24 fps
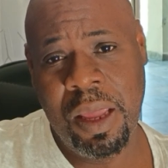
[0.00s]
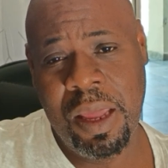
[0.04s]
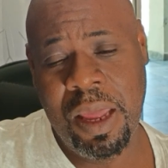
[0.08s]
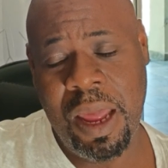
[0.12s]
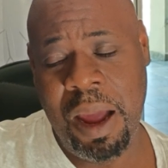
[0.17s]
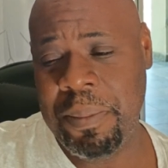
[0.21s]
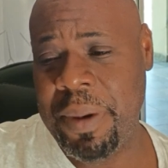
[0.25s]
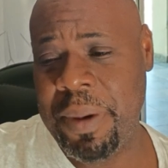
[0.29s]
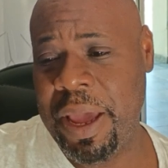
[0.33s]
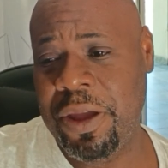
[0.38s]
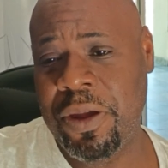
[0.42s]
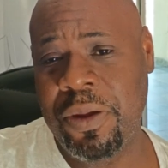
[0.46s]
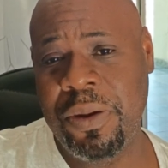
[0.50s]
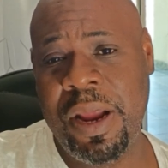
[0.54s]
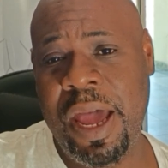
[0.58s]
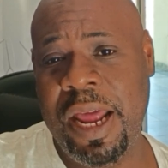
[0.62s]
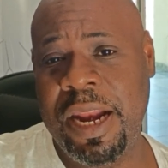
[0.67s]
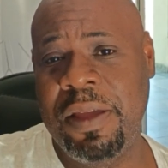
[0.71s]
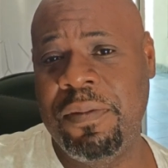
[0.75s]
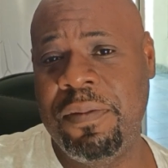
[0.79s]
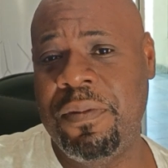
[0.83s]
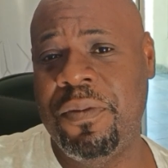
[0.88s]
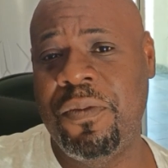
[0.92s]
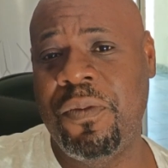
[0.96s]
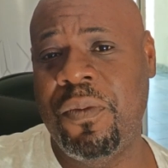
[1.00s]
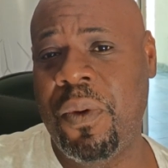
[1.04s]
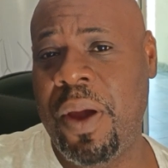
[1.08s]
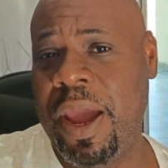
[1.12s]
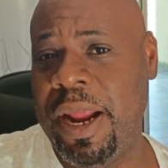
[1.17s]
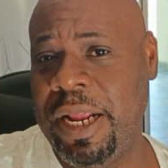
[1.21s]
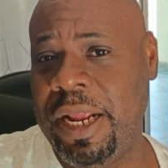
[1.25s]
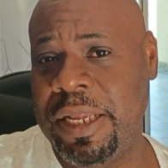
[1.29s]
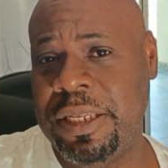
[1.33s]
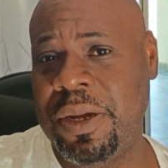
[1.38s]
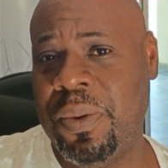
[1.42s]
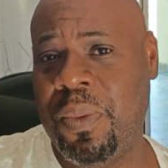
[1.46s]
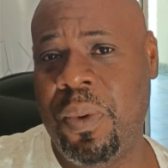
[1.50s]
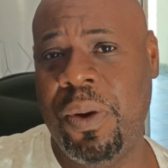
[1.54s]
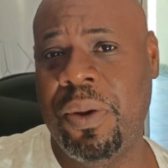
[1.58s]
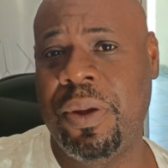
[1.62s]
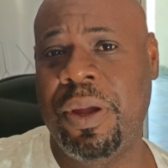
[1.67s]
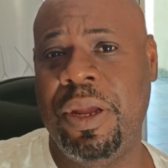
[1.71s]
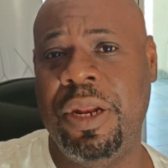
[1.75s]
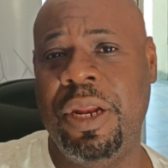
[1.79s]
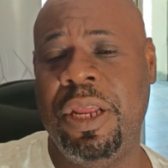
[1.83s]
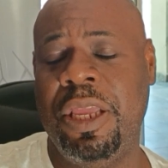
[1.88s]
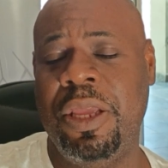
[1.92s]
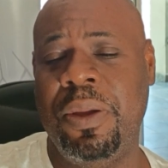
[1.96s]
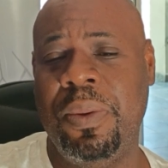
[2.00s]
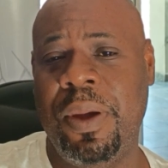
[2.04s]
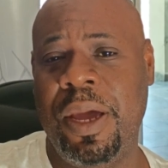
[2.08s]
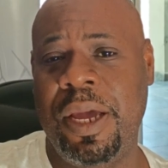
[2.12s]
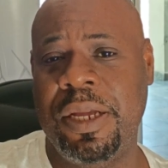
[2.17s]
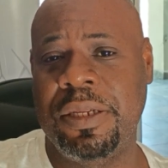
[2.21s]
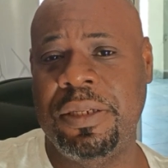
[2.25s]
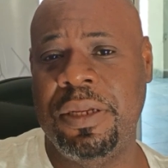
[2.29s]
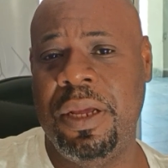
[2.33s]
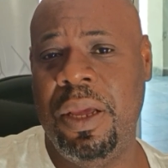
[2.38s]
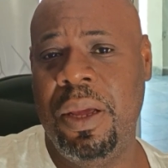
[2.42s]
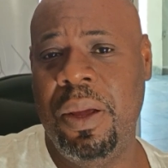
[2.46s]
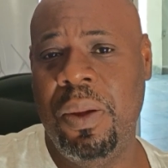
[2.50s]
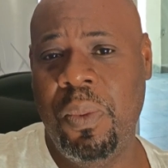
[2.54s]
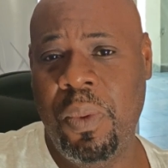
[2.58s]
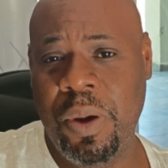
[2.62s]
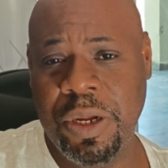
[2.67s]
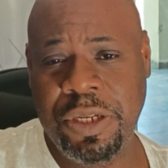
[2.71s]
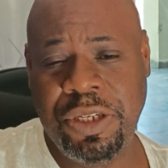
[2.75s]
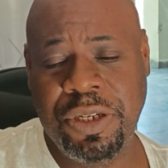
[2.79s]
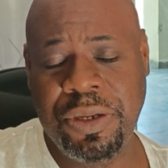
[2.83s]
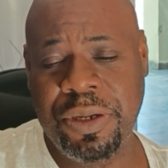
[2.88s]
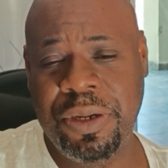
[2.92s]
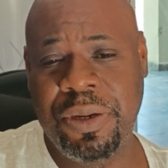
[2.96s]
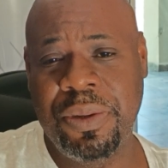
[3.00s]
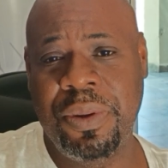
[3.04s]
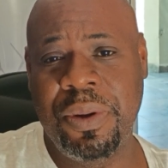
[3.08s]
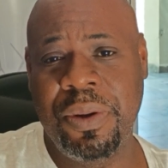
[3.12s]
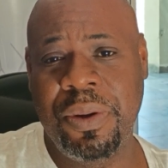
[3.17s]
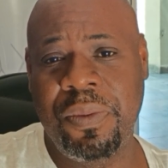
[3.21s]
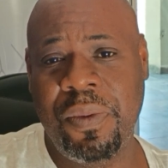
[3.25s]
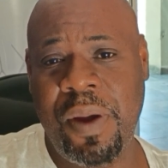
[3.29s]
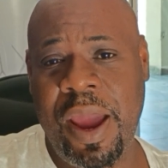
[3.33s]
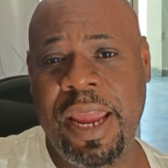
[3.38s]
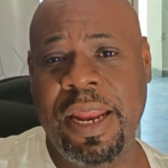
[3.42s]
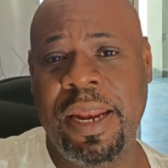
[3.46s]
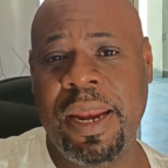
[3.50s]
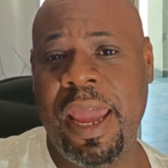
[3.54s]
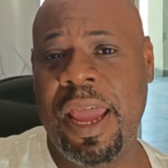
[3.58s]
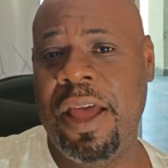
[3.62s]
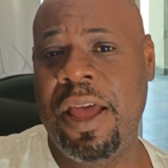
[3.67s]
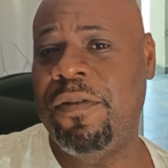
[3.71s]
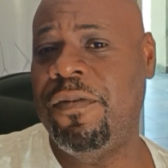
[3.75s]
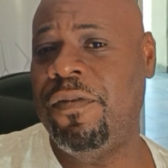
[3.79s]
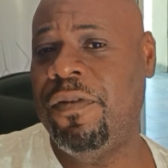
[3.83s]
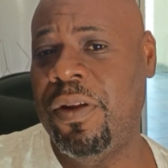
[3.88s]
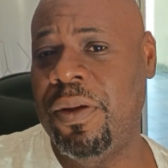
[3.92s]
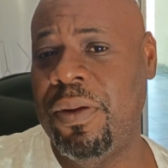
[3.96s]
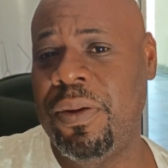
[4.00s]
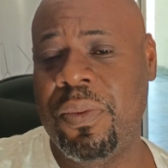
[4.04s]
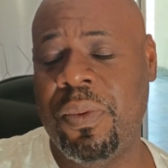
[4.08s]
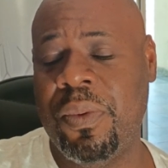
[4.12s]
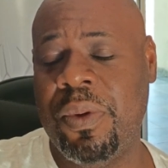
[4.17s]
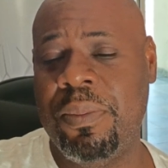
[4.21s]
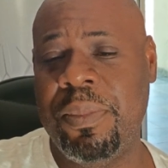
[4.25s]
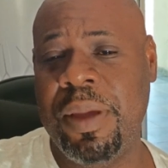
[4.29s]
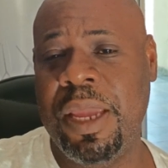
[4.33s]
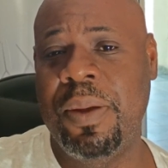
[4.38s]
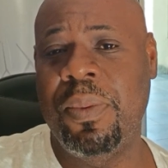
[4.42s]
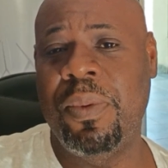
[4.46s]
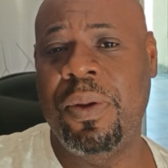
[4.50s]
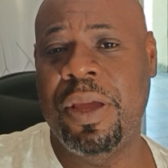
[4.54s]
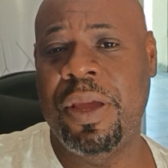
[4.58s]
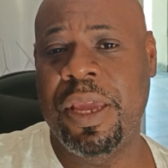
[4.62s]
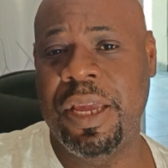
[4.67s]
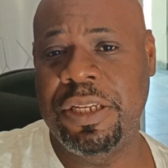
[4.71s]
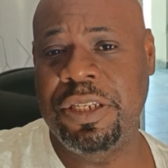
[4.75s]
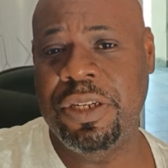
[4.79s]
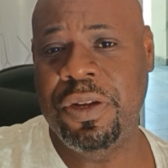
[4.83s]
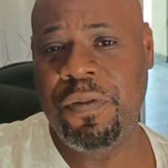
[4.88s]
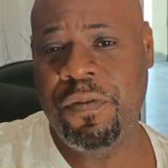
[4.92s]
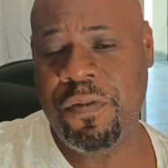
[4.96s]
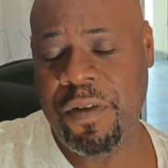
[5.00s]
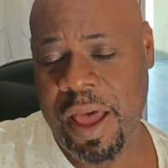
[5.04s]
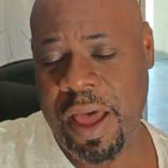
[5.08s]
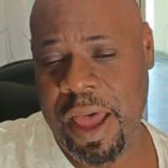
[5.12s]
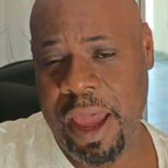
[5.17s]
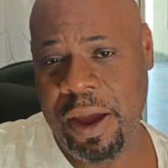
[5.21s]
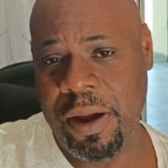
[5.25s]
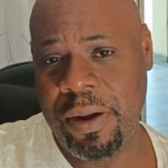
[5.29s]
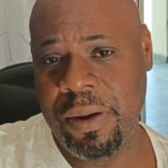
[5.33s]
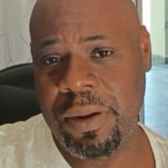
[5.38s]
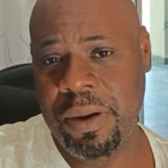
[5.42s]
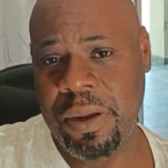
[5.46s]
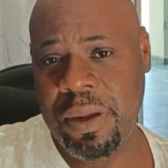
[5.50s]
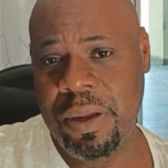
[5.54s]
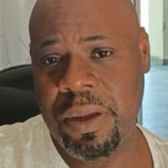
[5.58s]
I'm like, you're not even ready to work in the U.S. What you're doing right now, flirting with me, will get you fired.